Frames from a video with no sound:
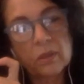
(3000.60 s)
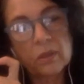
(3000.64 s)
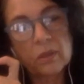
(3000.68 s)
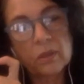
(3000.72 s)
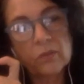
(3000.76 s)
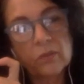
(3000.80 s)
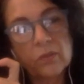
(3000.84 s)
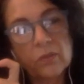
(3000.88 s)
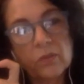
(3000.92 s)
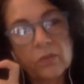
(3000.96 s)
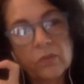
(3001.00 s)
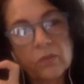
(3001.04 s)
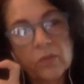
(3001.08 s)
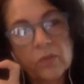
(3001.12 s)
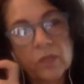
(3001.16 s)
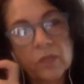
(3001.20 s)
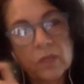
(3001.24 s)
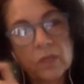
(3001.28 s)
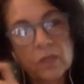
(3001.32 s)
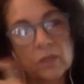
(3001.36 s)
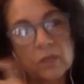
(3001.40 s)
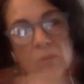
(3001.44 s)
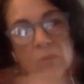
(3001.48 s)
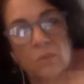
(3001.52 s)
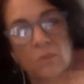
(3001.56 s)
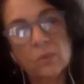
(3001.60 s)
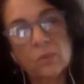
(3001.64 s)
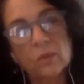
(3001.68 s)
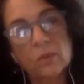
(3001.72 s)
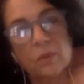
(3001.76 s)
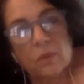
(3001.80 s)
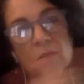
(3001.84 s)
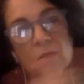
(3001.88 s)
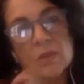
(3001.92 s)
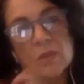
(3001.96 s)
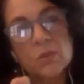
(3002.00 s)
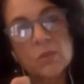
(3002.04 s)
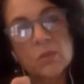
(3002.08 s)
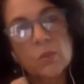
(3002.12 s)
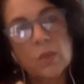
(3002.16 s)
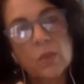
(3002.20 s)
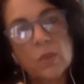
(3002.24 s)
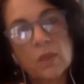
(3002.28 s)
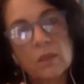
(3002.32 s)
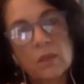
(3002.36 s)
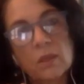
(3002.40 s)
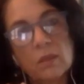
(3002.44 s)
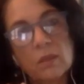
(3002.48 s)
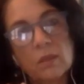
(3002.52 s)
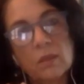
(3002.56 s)
of the video as
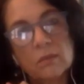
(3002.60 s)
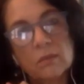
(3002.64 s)
well